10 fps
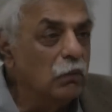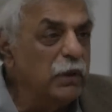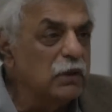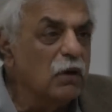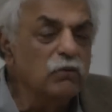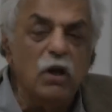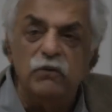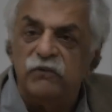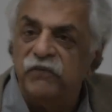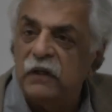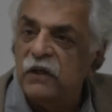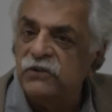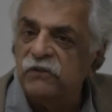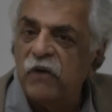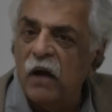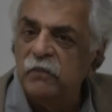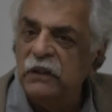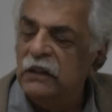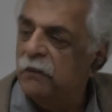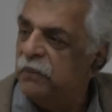We don't know the figures of how
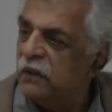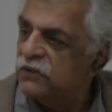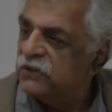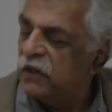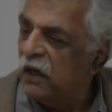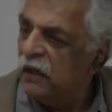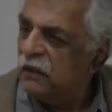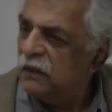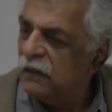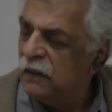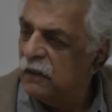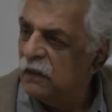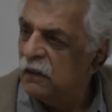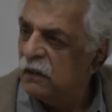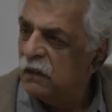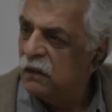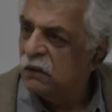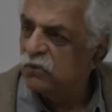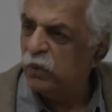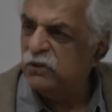many Libyans died.
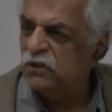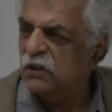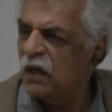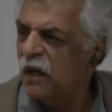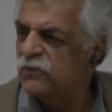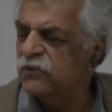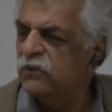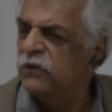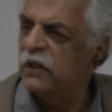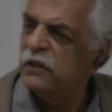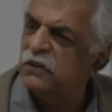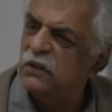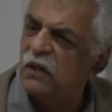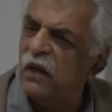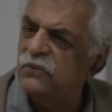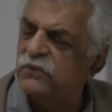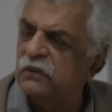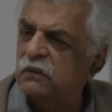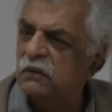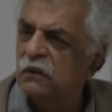20,000,
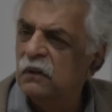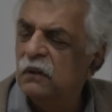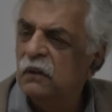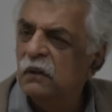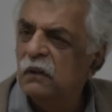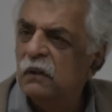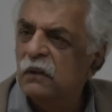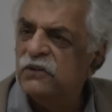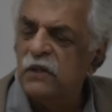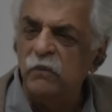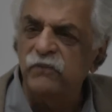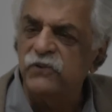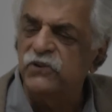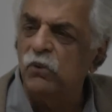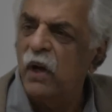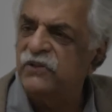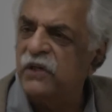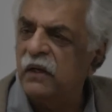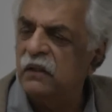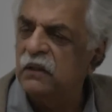30,000. Some of the
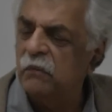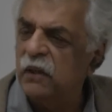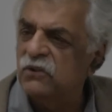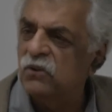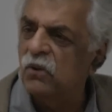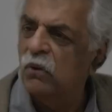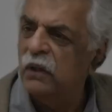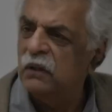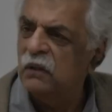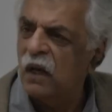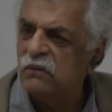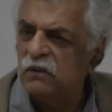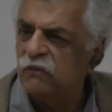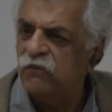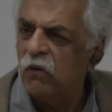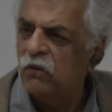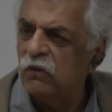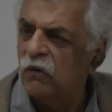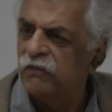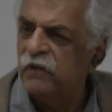SOAS academics who go in and out of the
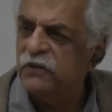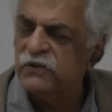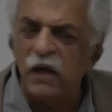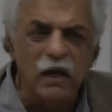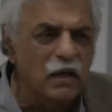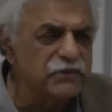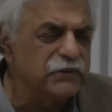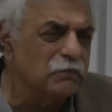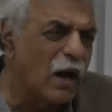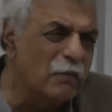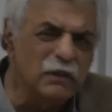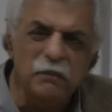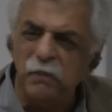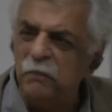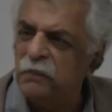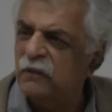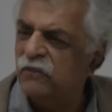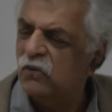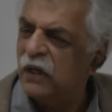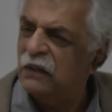Foreign Office, I asked them, how many people
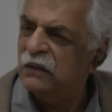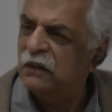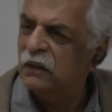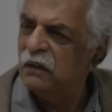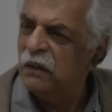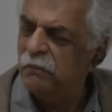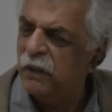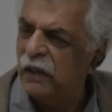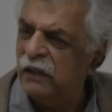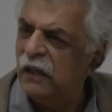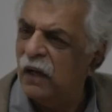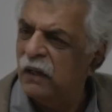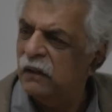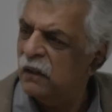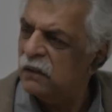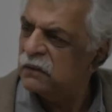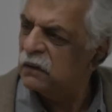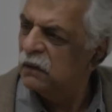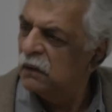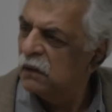have you killed in Libya? Any ideas?